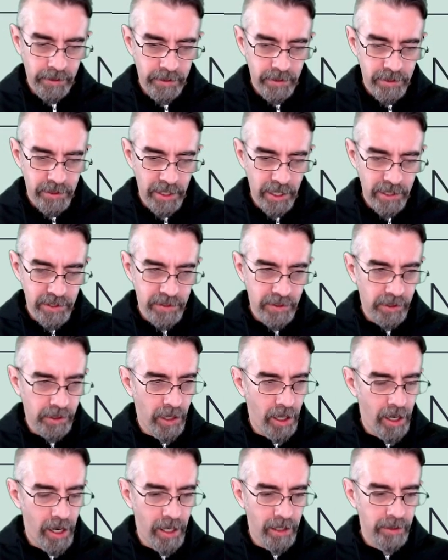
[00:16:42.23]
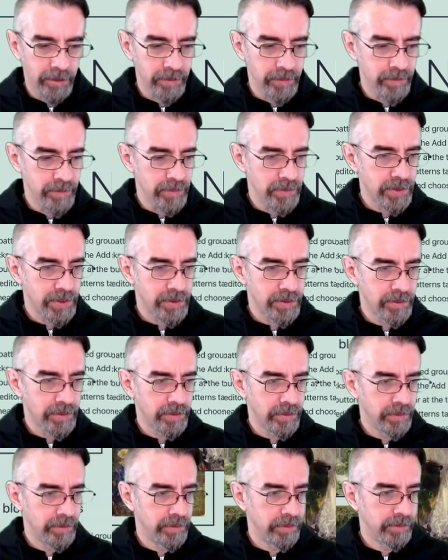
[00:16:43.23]
Change the columns.
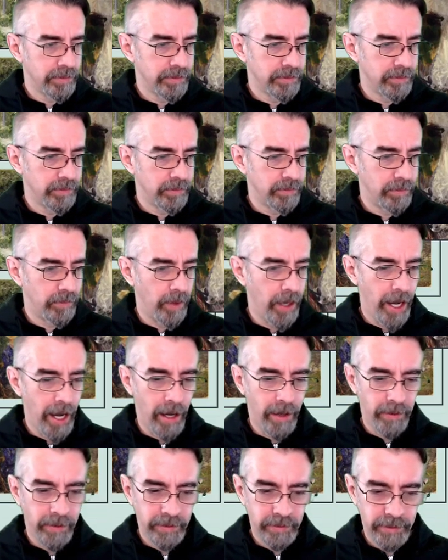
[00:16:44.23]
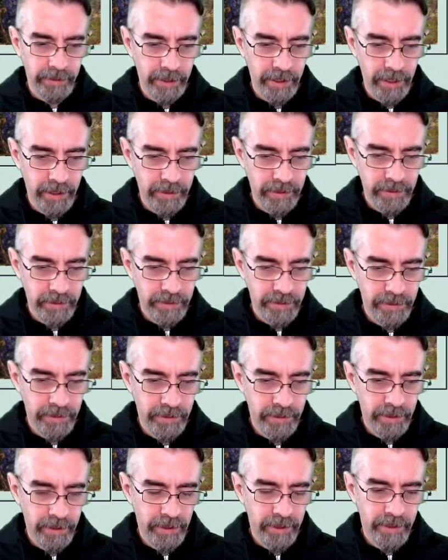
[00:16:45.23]
Wow, yeah.
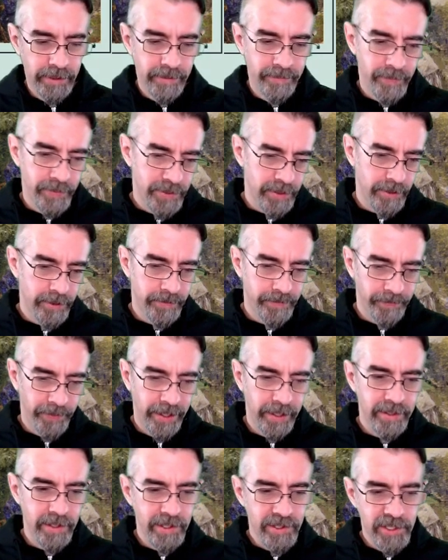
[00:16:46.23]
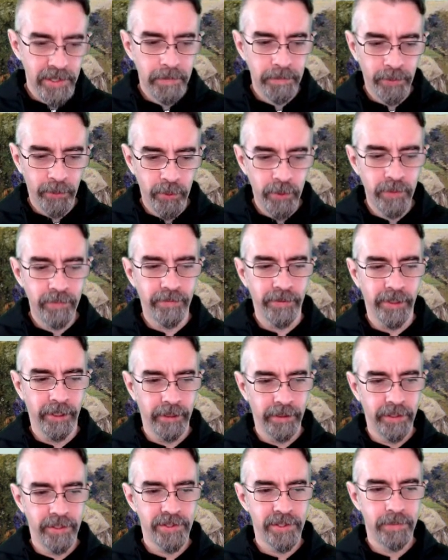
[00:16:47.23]
So it's
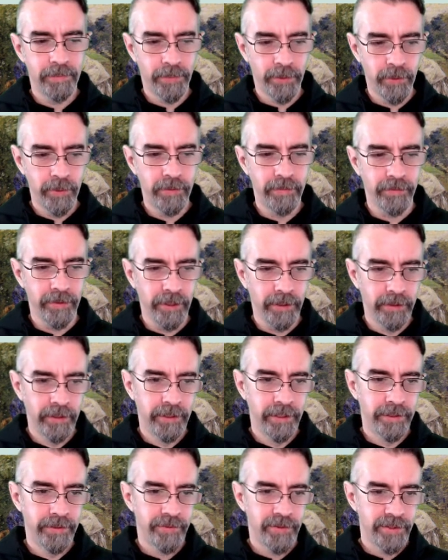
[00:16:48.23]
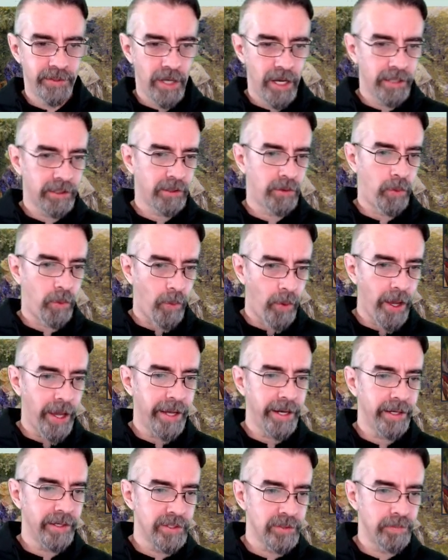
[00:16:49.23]
improving. It's improving. It's not
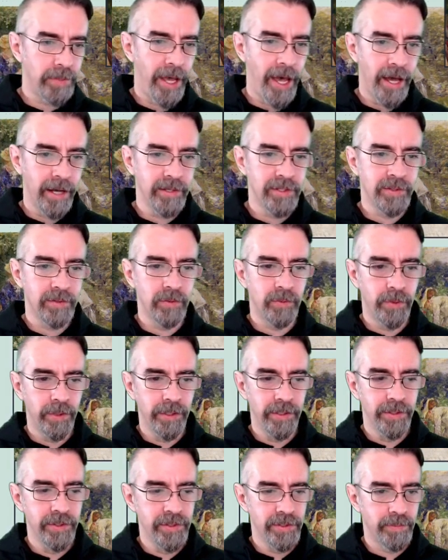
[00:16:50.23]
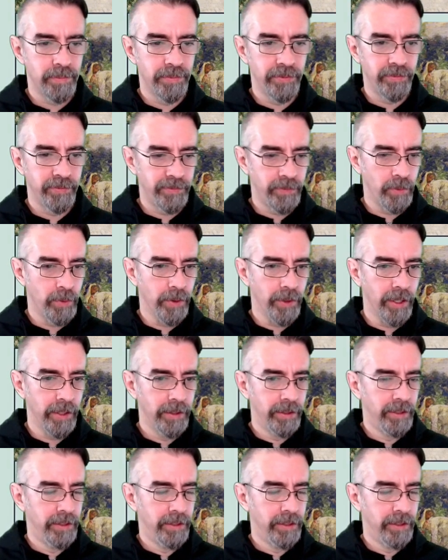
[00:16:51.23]
quite as bad as it was before.